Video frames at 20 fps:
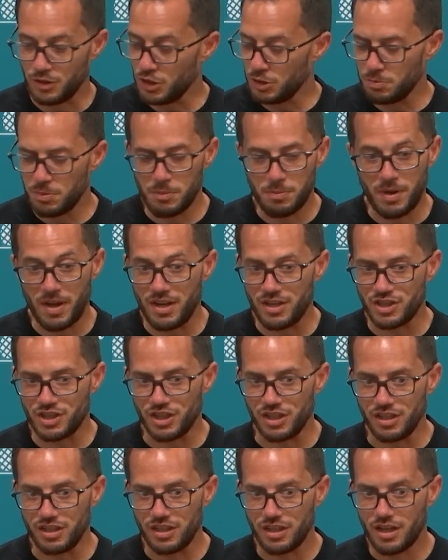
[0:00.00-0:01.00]
Just be
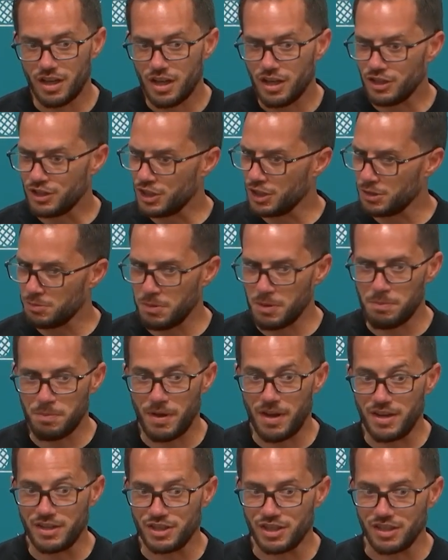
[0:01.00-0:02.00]
patient. Just be
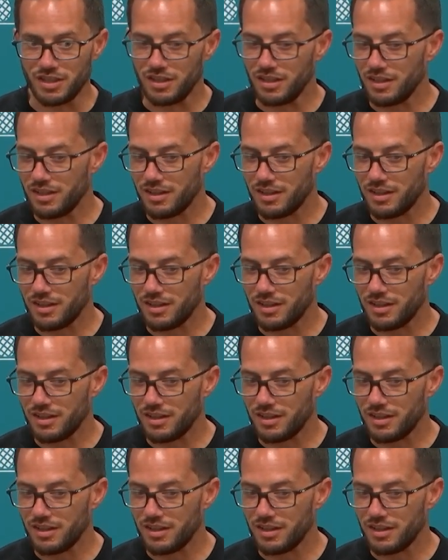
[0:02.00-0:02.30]
patient.